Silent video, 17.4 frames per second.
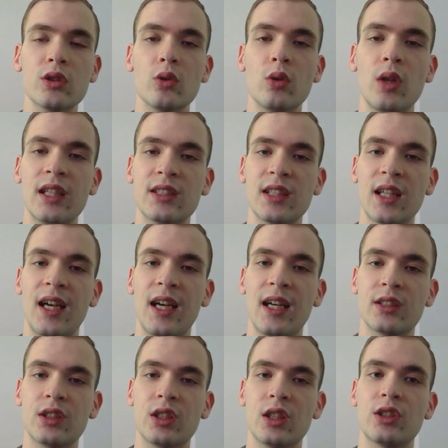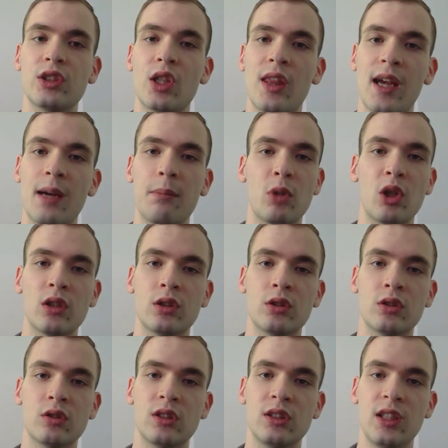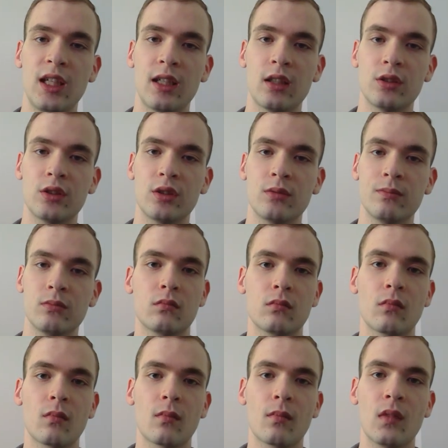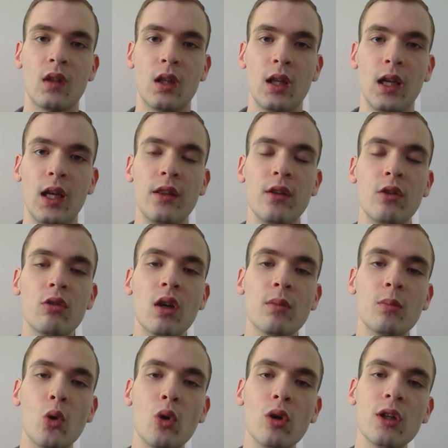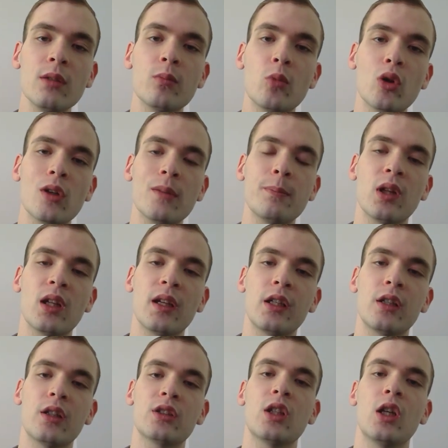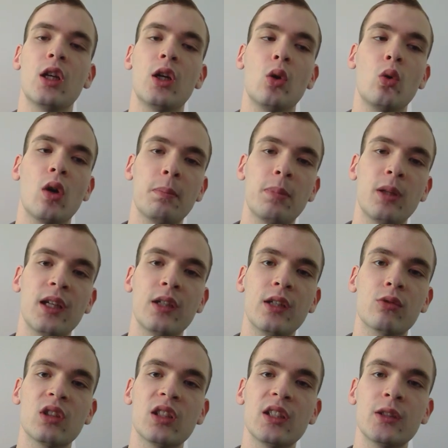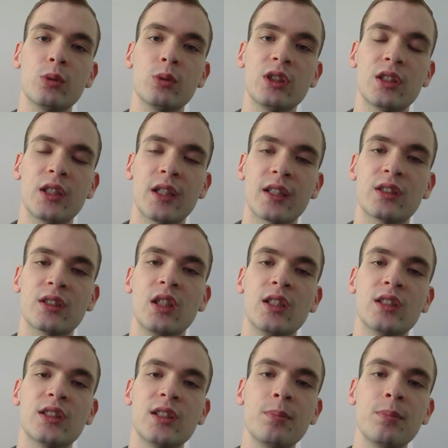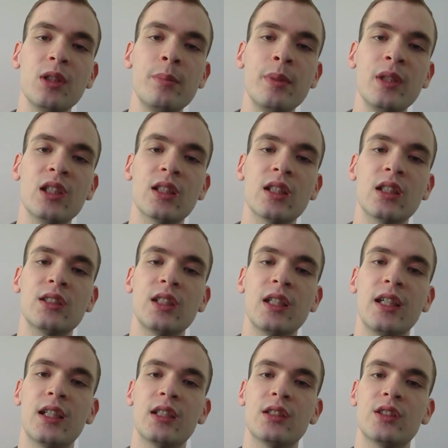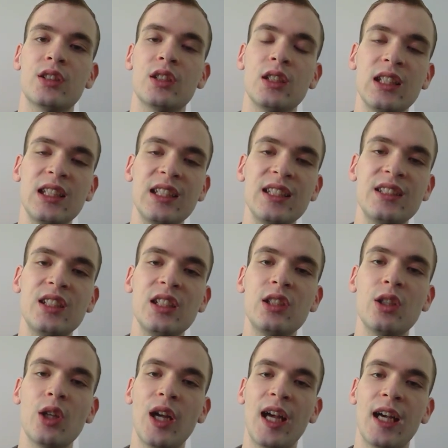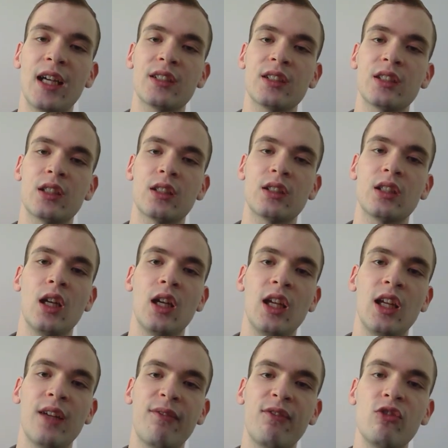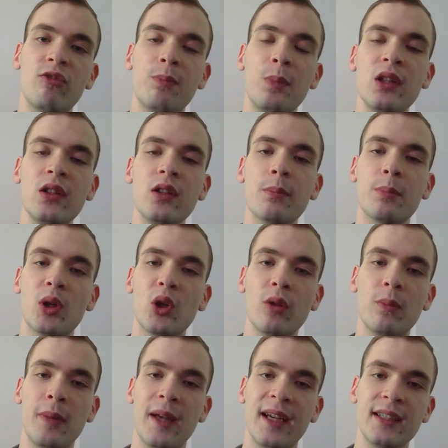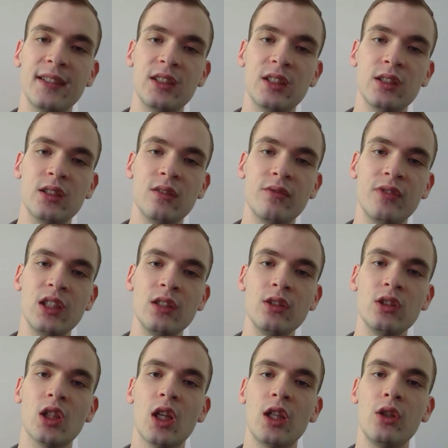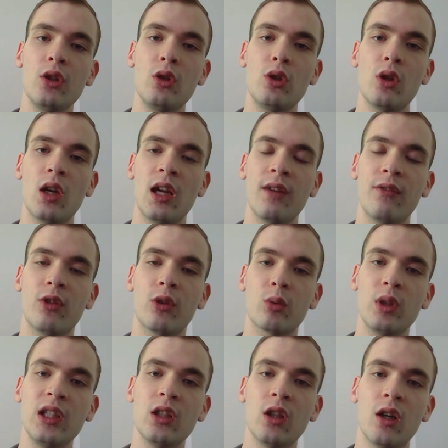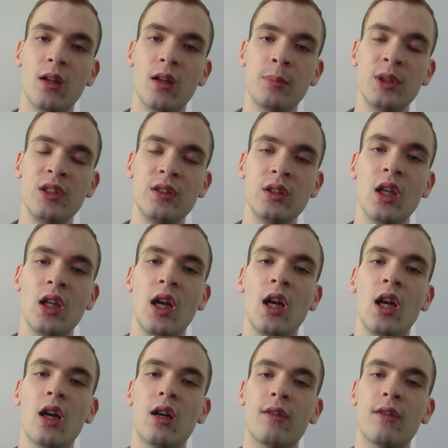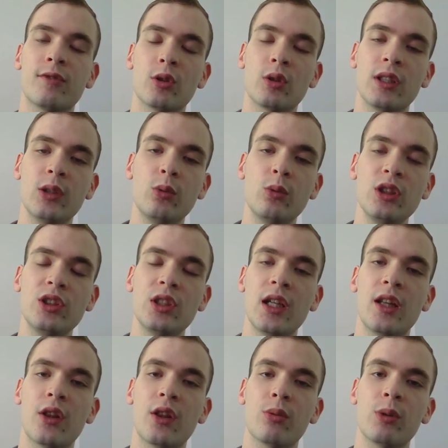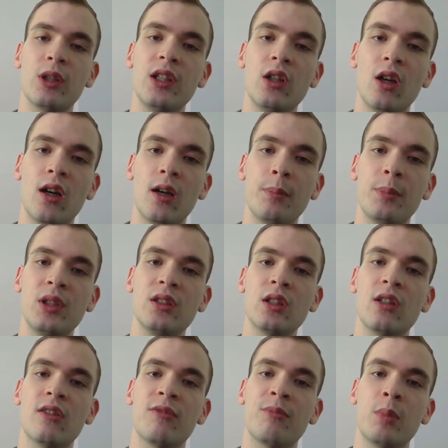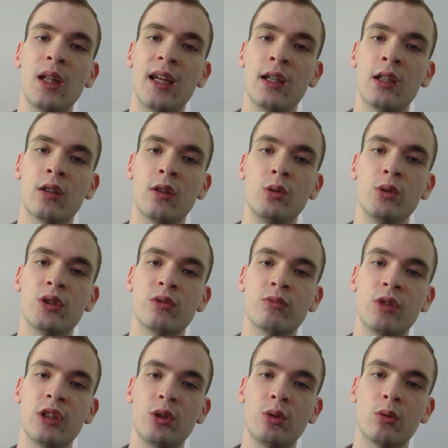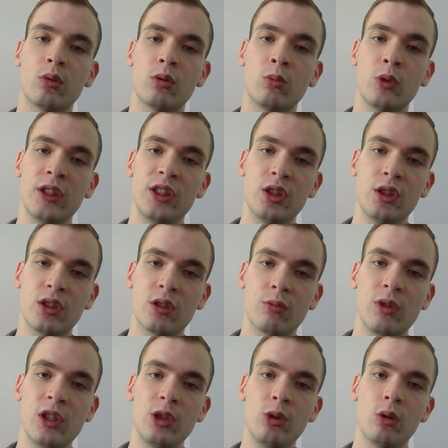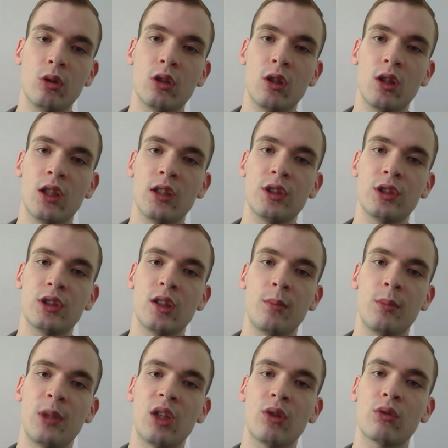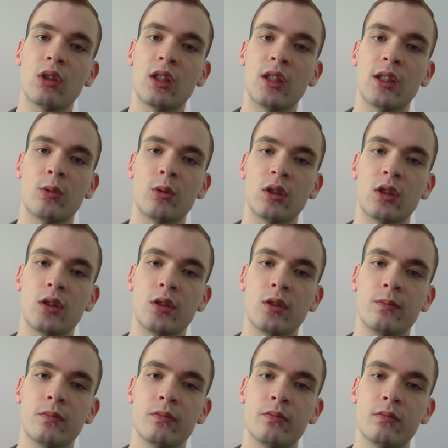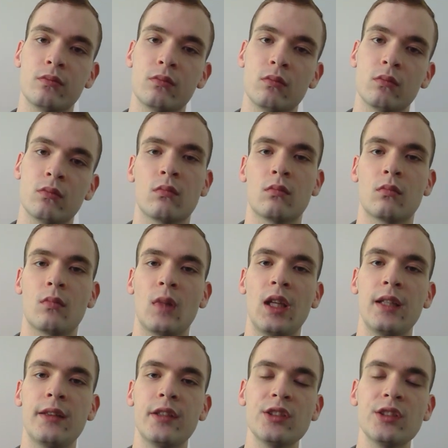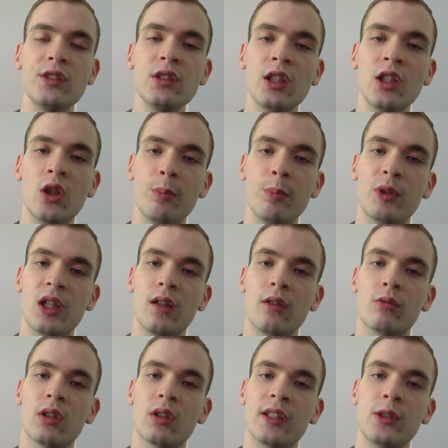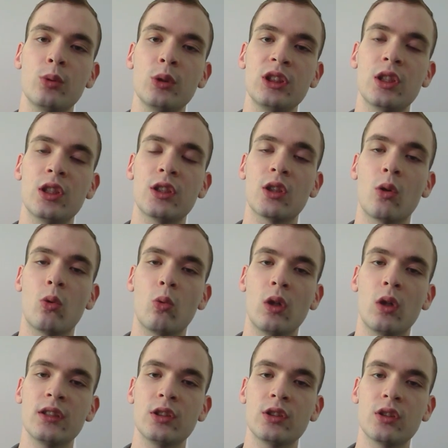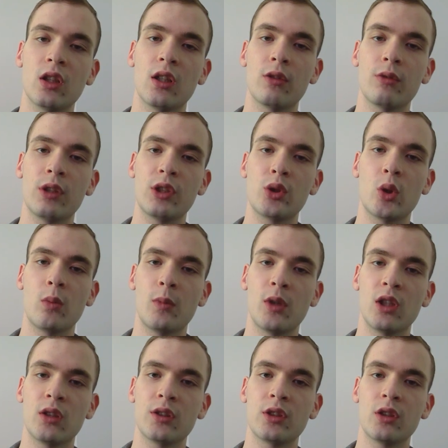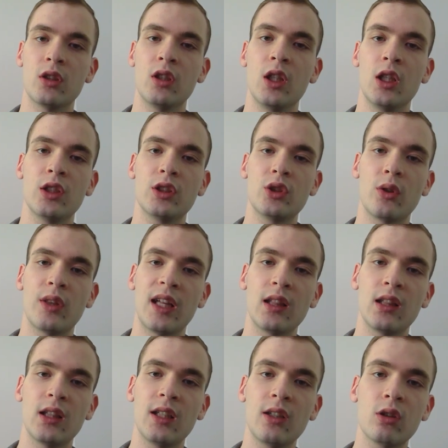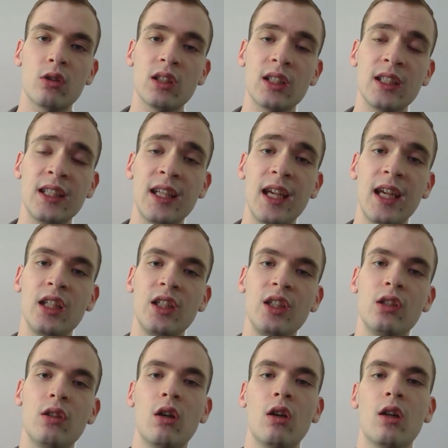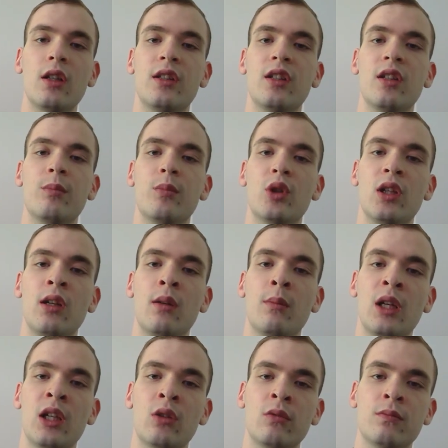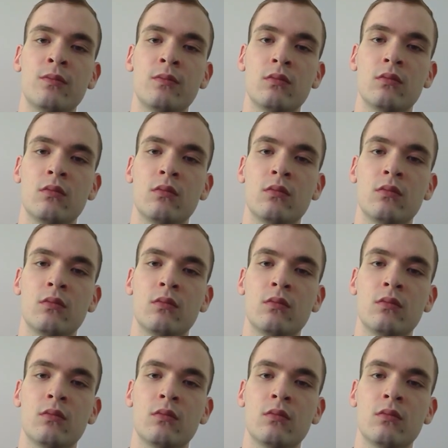also has access to that monster's stats. And there are more and more players who are playing Relinquished decks simply because it's easy to access. If you've been to both Pegasus events, you should have 3 copies of Relinquished and 3 copies of Black Illusion Ritual, which is the ritual card to summon out Relinquished. It doesn't help that Relinquished is a 1-star ritual monster, so that literally any card can bring him out.